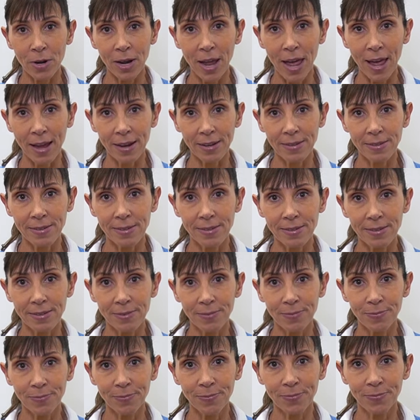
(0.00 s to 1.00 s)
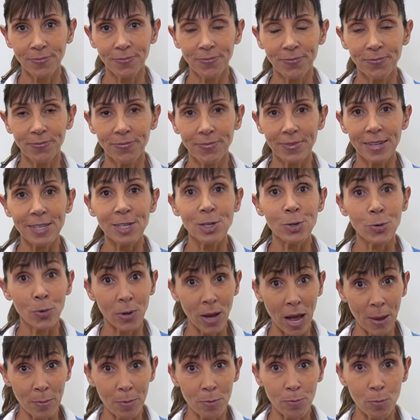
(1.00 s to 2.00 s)
relax. Let's do
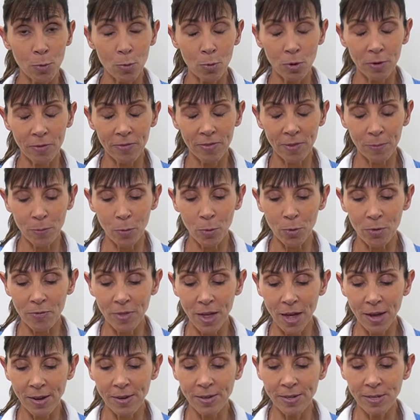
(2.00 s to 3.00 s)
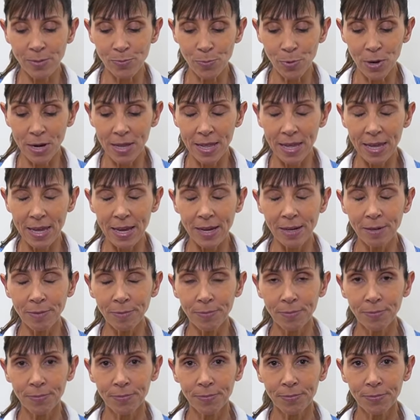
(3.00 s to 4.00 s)
a couple more of those. Breathing
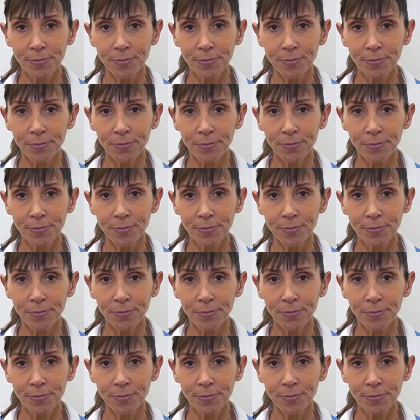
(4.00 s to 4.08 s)
in